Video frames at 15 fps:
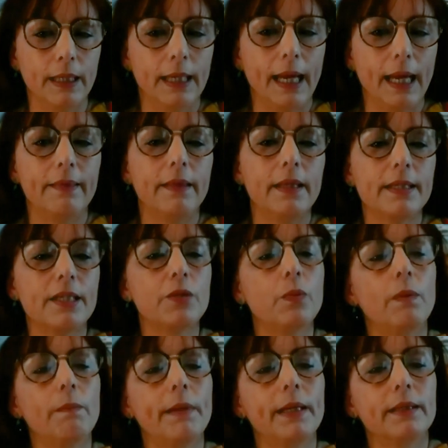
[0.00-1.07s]
And this is
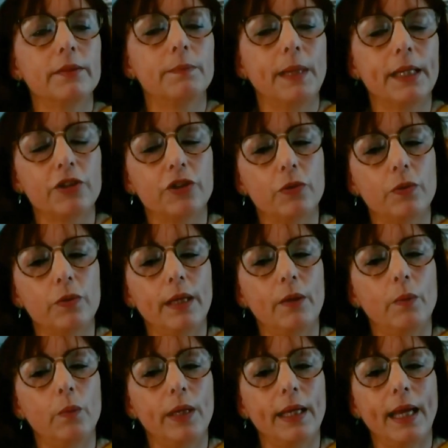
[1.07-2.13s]
what makes sure that
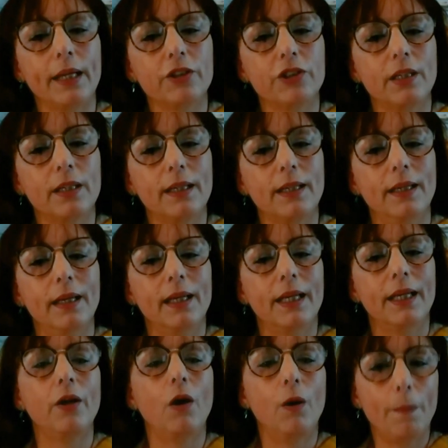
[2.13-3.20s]
we actually
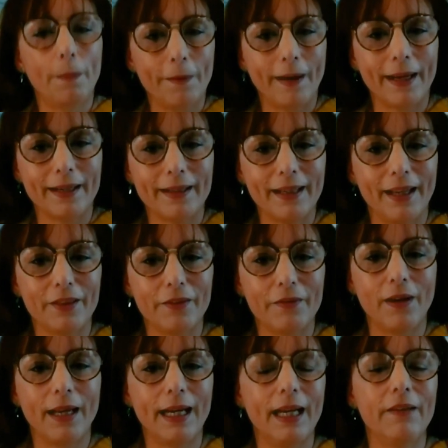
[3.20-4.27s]
can operate at the
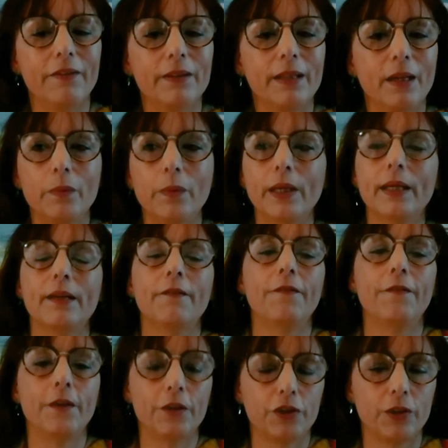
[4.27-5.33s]
right level, that we can
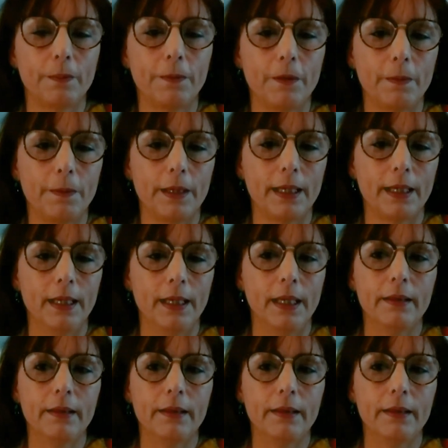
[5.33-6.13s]
function properly,